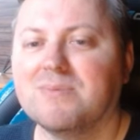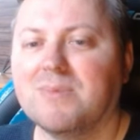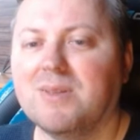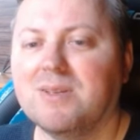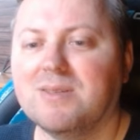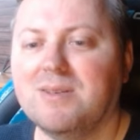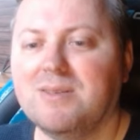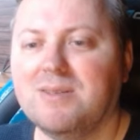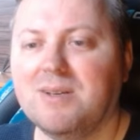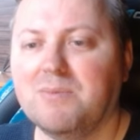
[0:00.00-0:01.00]

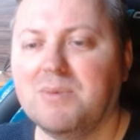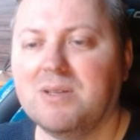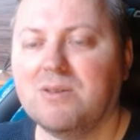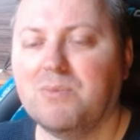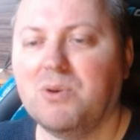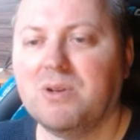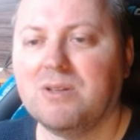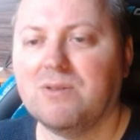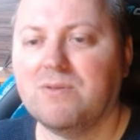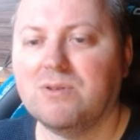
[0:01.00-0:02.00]
this, yeah, but
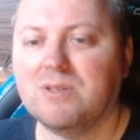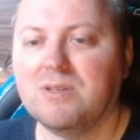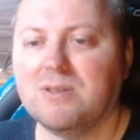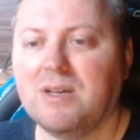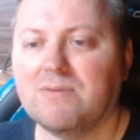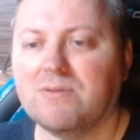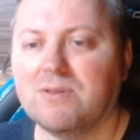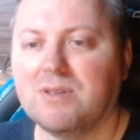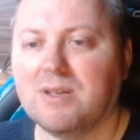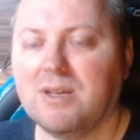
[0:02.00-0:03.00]
opponent of course doesn't have to
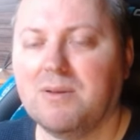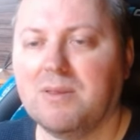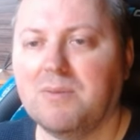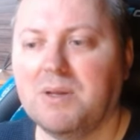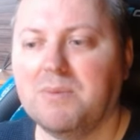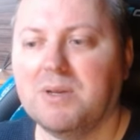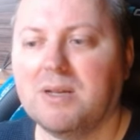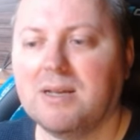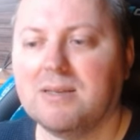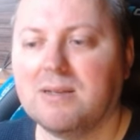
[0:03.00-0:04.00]
take, yeah. They may be
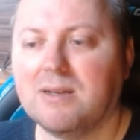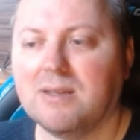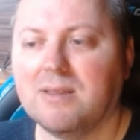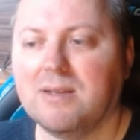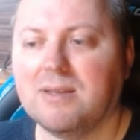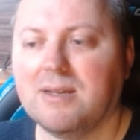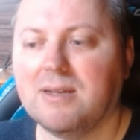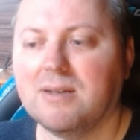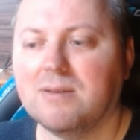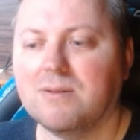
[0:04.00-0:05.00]
castling and then
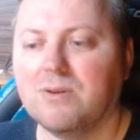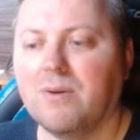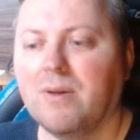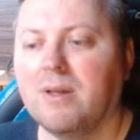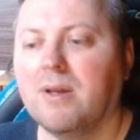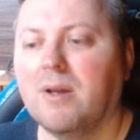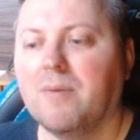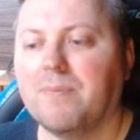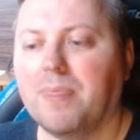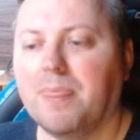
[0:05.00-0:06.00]
taking. So
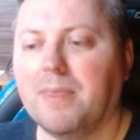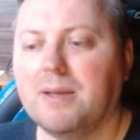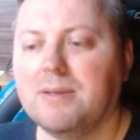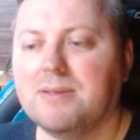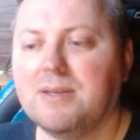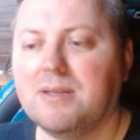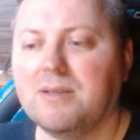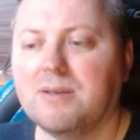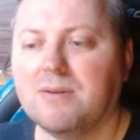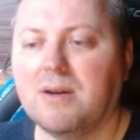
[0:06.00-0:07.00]

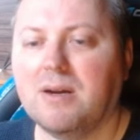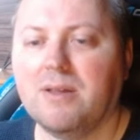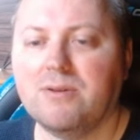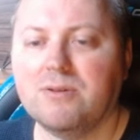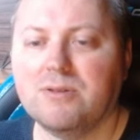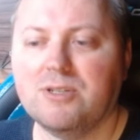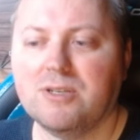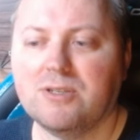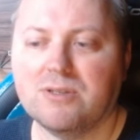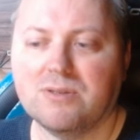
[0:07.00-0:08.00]
instead, other
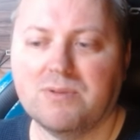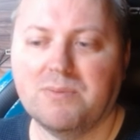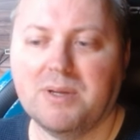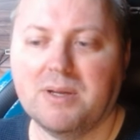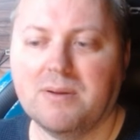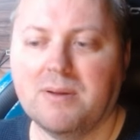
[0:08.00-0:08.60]
suggestions would be